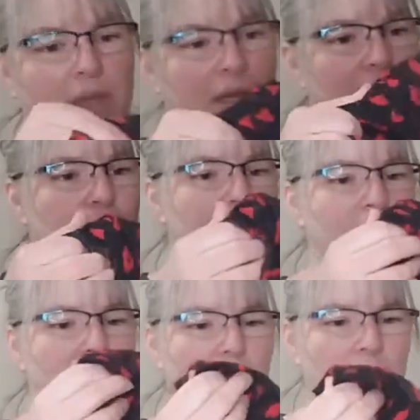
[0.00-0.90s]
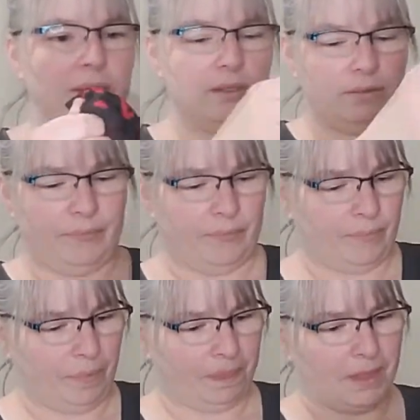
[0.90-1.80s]
thing out of the whole box.
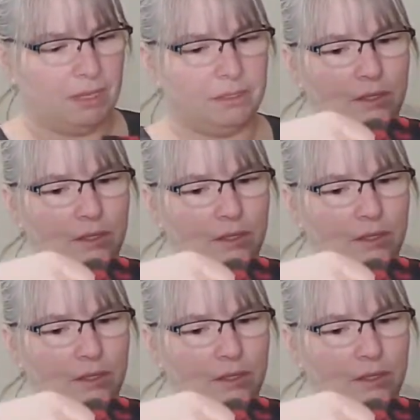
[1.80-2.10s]
It's